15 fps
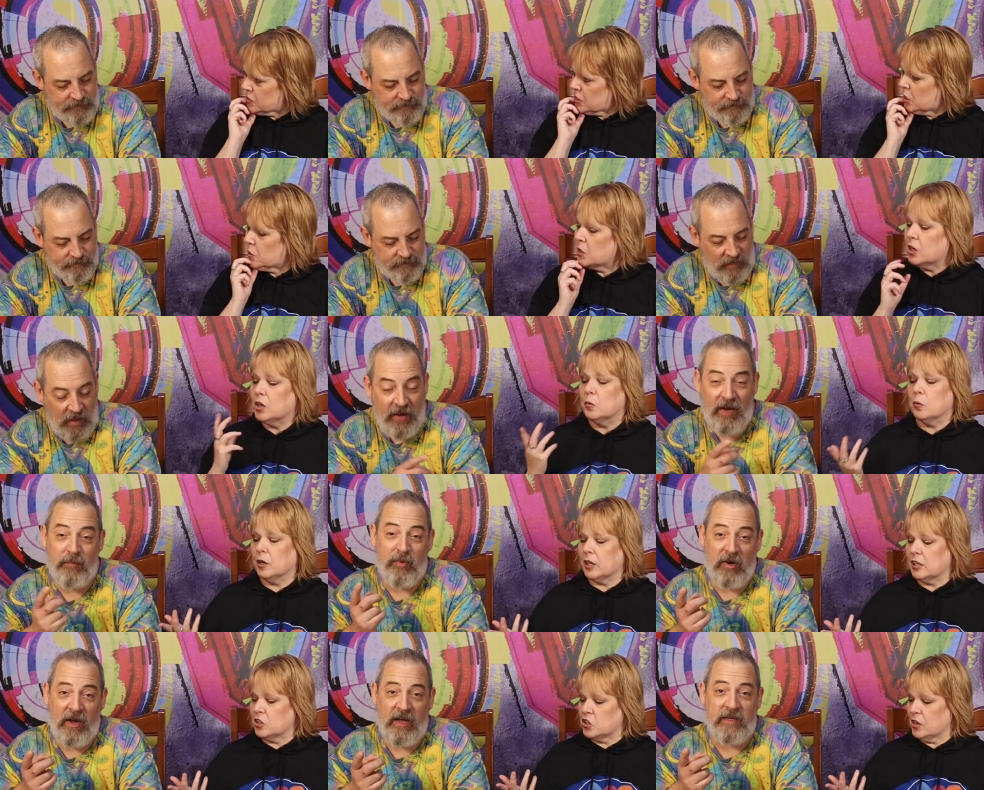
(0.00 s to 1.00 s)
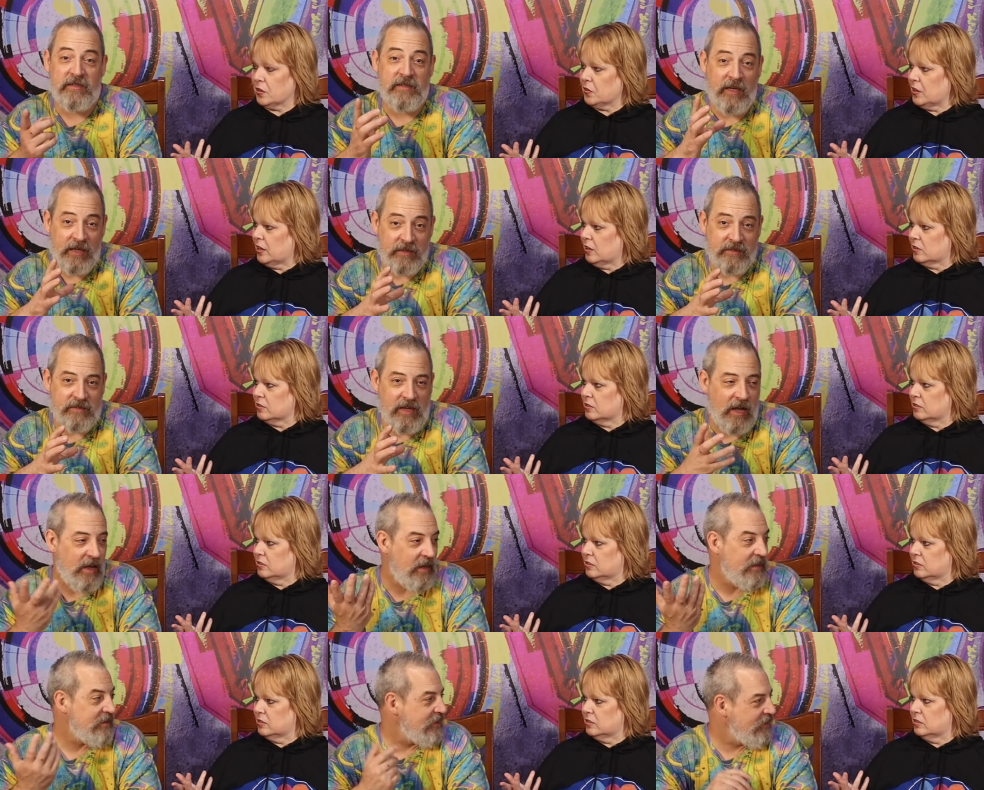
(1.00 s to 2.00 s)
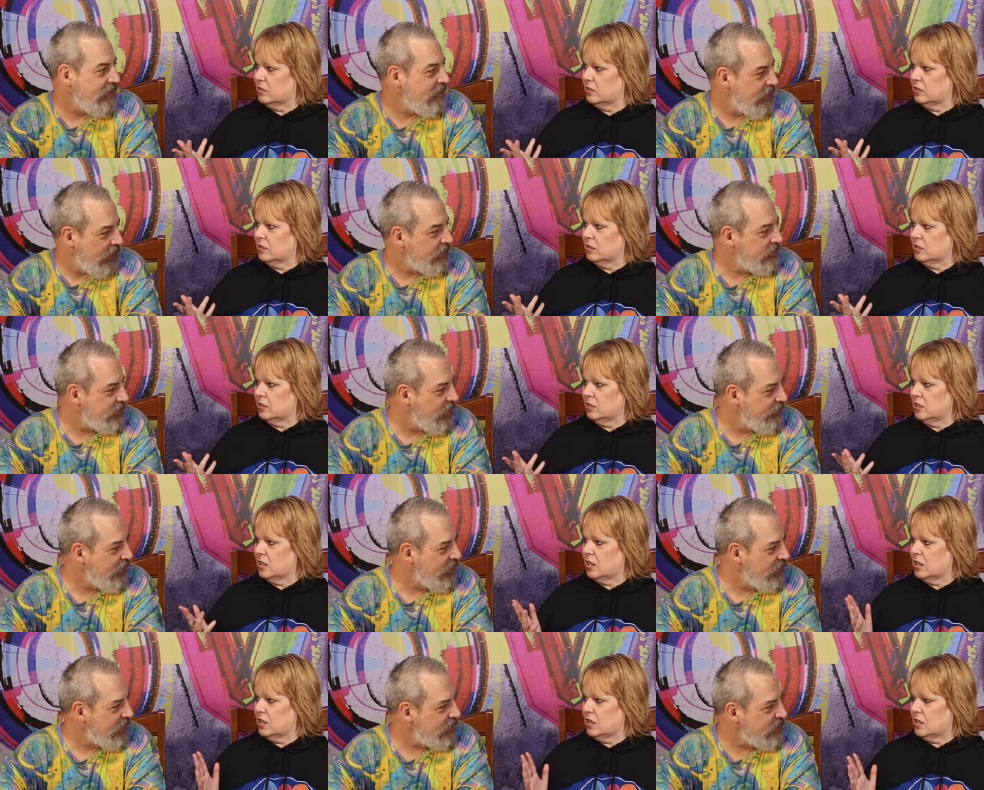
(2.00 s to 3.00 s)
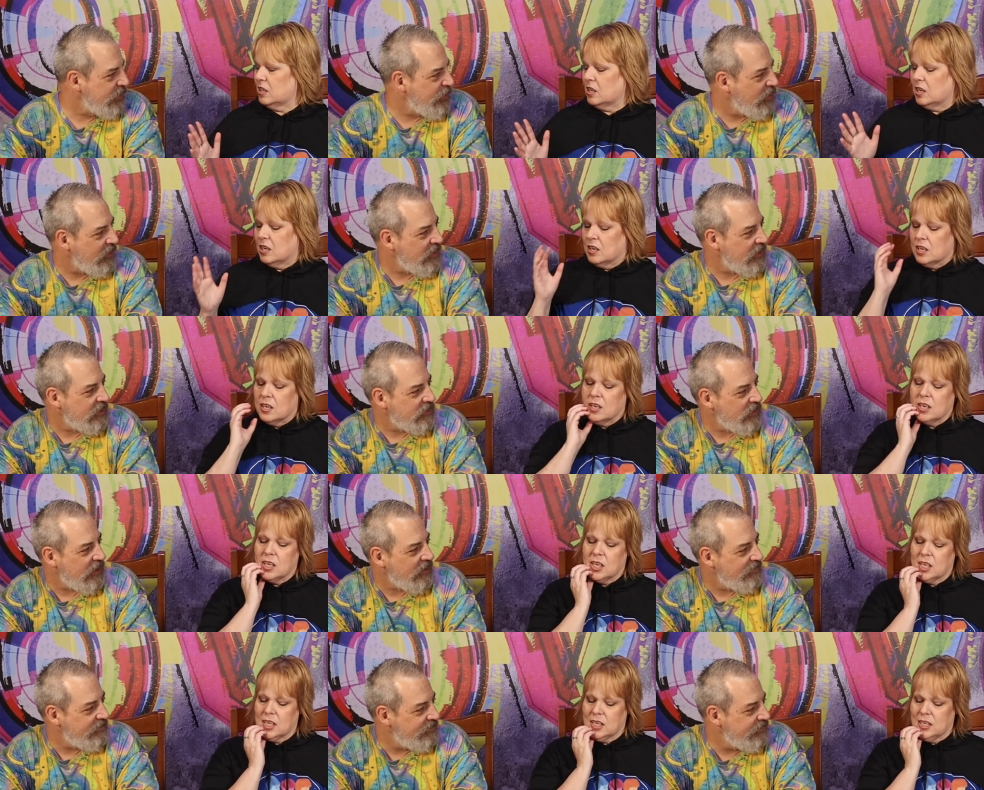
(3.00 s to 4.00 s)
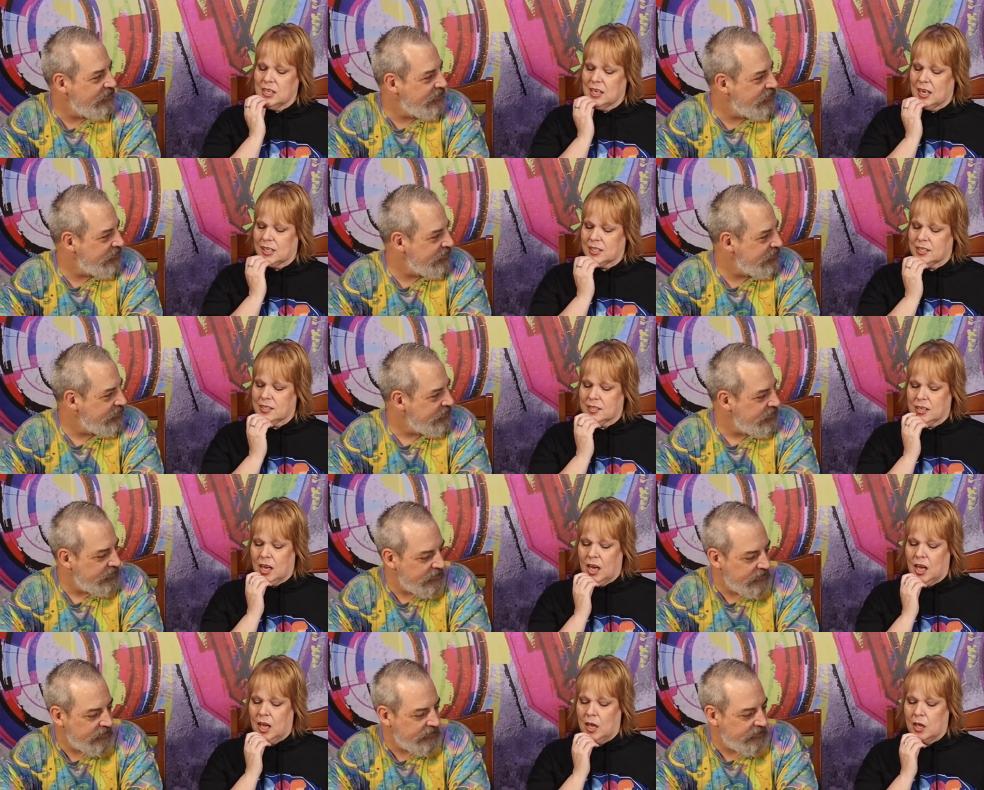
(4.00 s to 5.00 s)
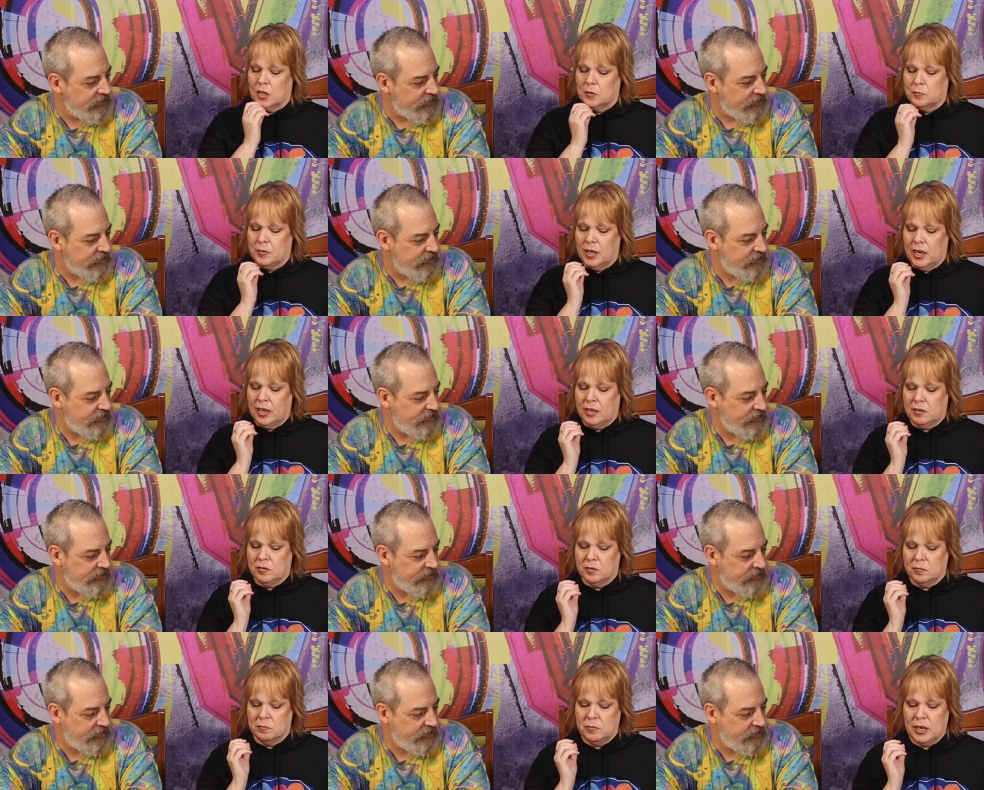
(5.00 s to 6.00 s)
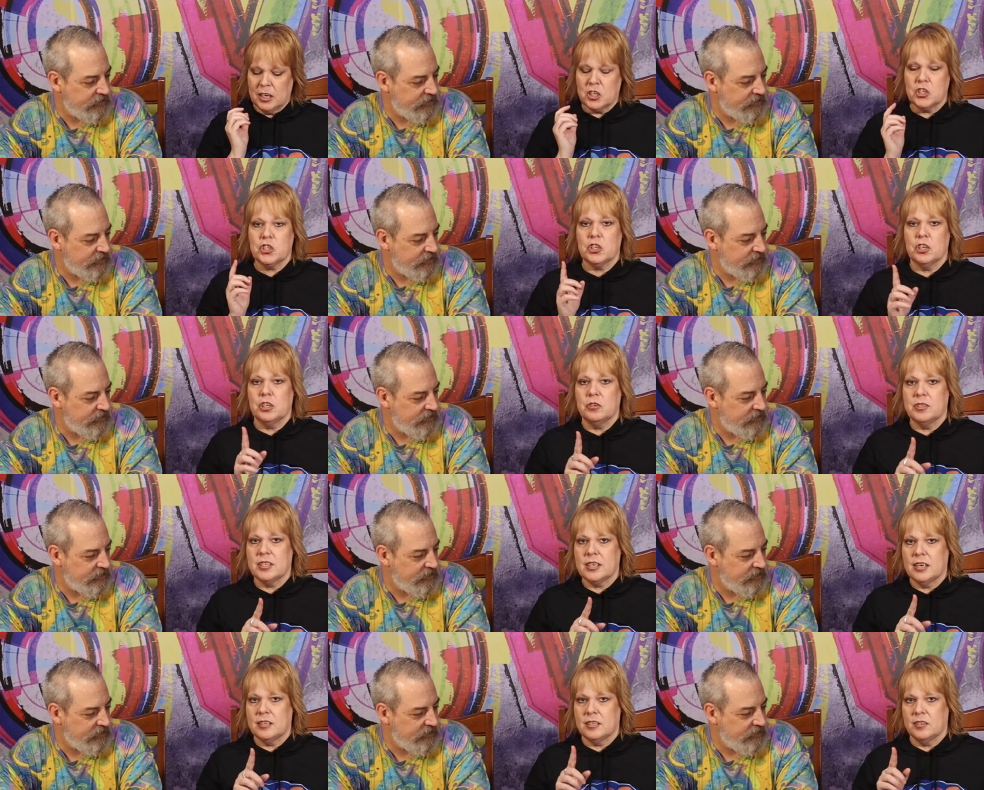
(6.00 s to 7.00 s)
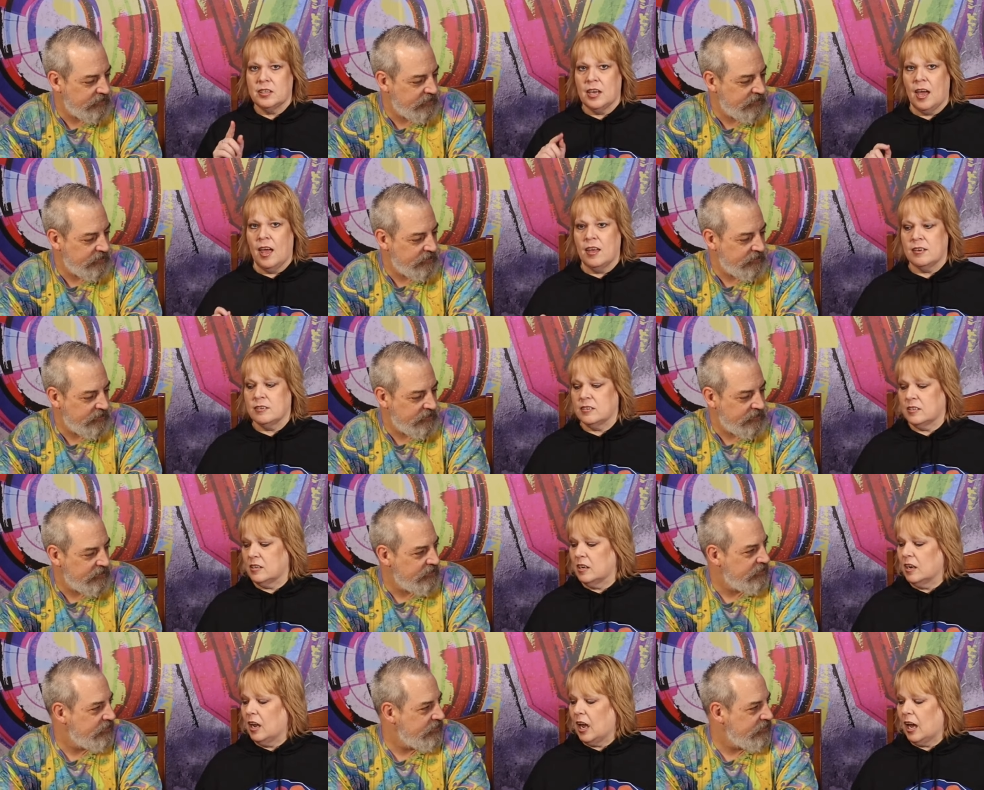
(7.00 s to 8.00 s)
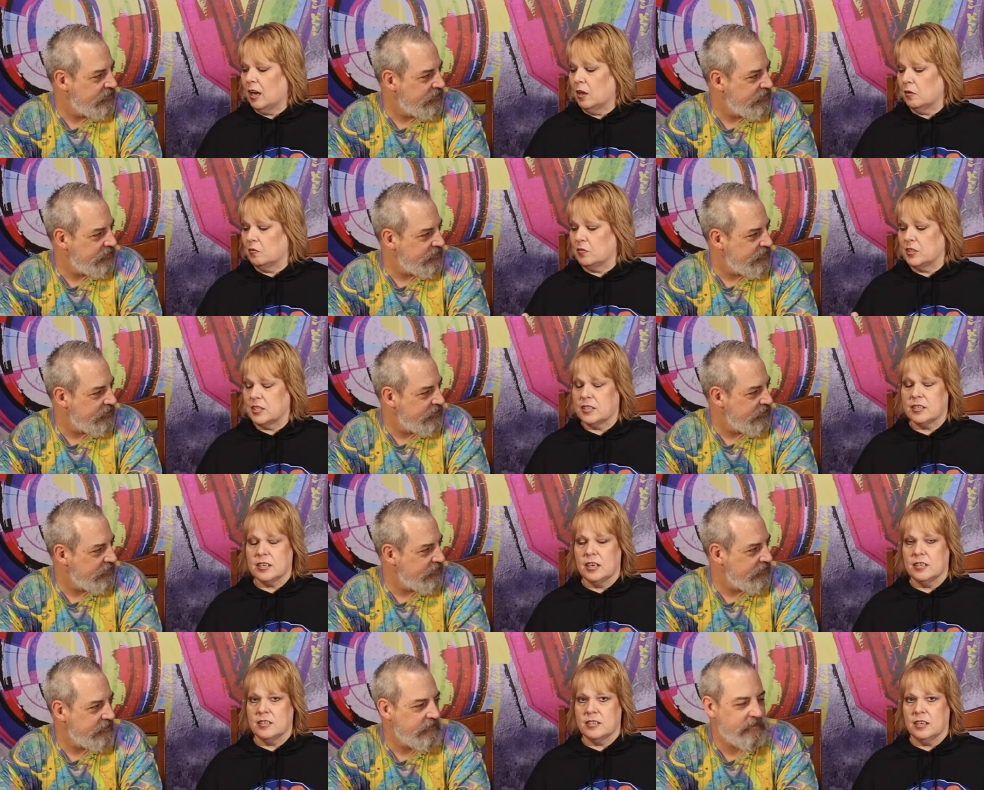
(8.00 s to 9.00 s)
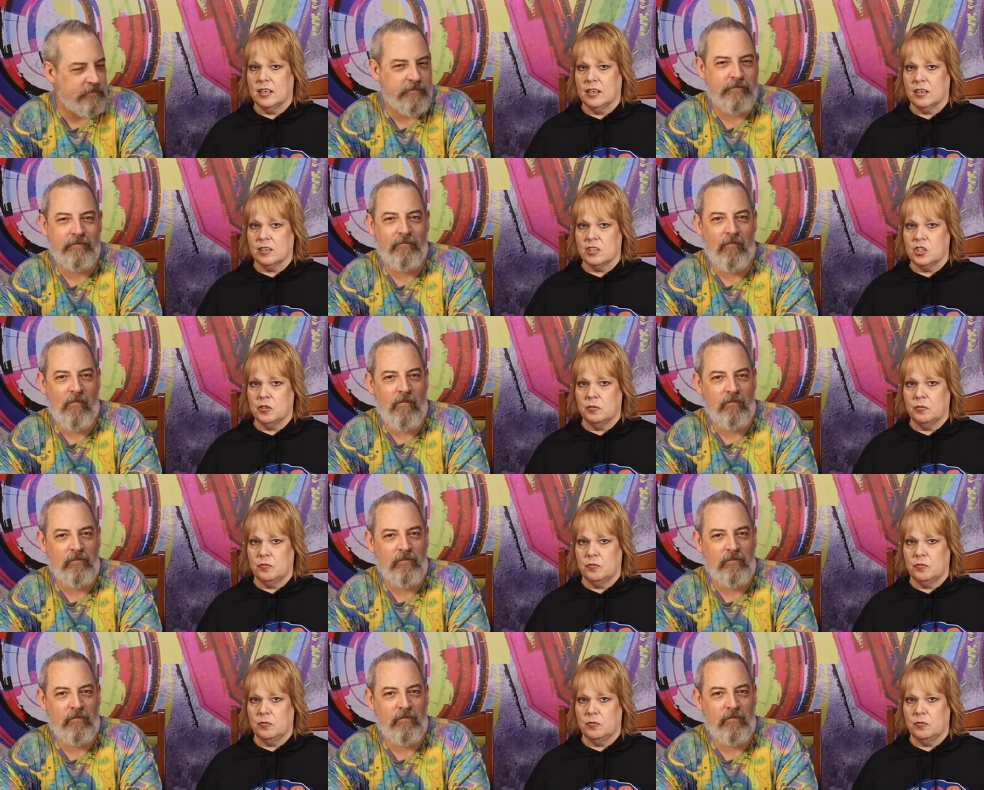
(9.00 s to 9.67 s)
Speaker 1: So we're going to check that out. And price and size and all that stuff I think is important as well.
Speaker 2: Yes. And make sure you stay to the end of this tasting to